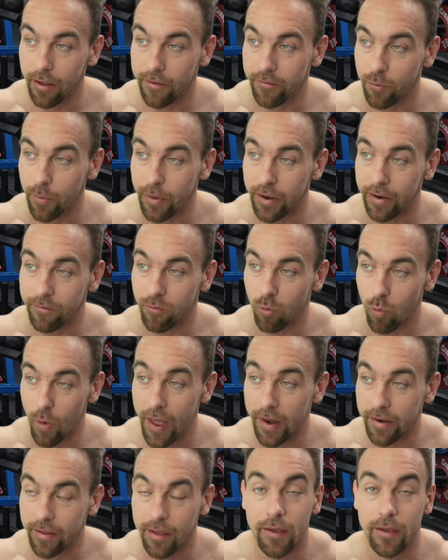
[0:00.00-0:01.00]
you may have
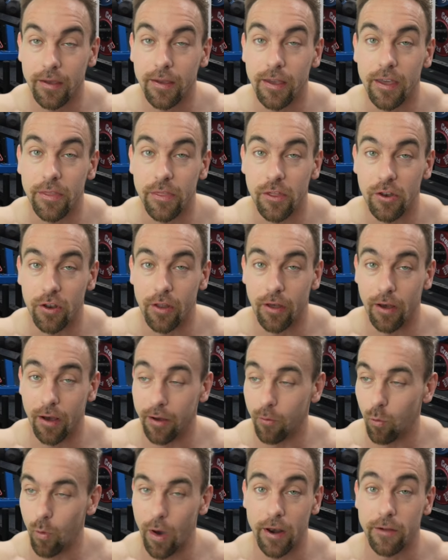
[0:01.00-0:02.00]
read in the
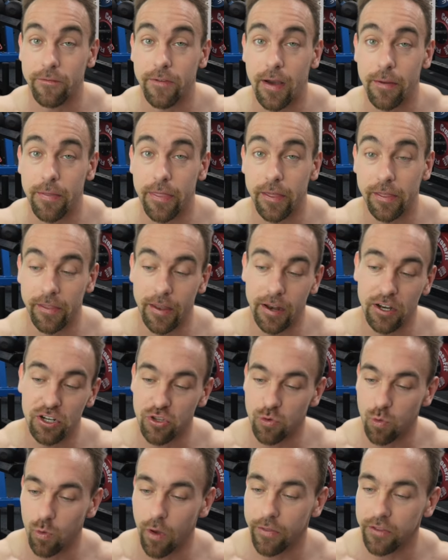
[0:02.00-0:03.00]
Wodify thing that I
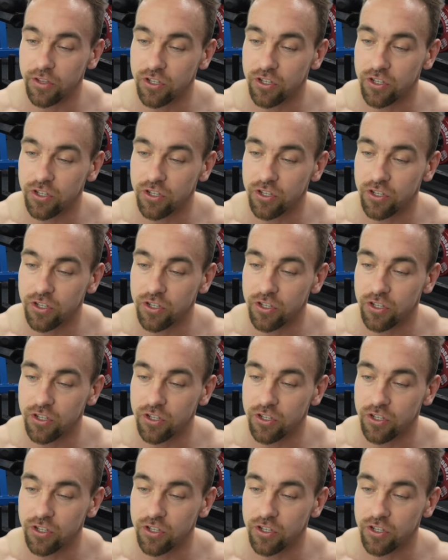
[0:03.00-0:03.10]
just threw on the